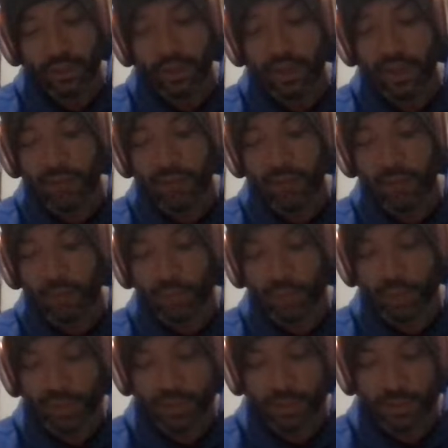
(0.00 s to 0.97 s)
and my
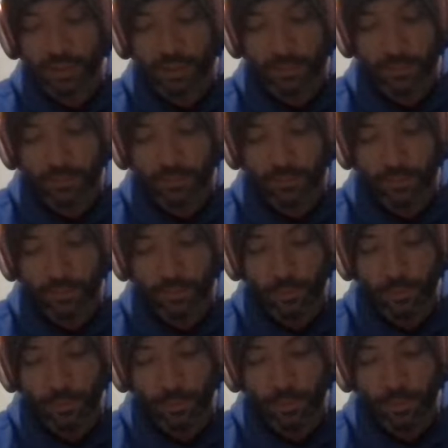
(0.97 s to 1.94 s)
bookie.
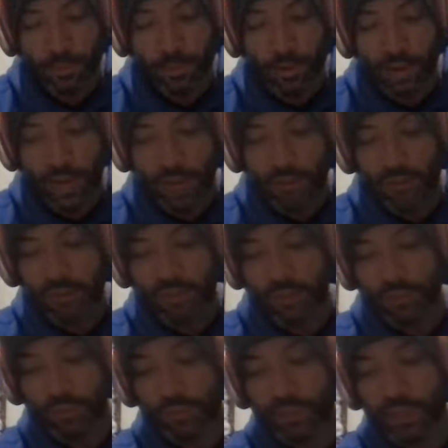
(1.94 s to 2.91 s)
I was
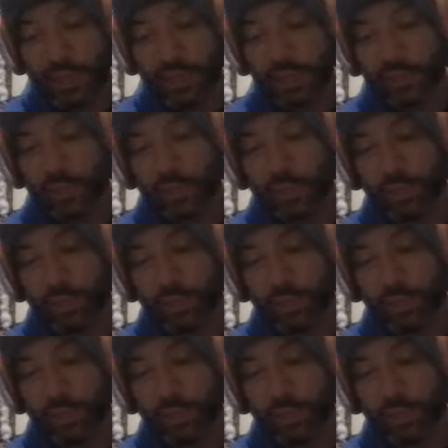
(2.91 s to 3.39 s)
just praying we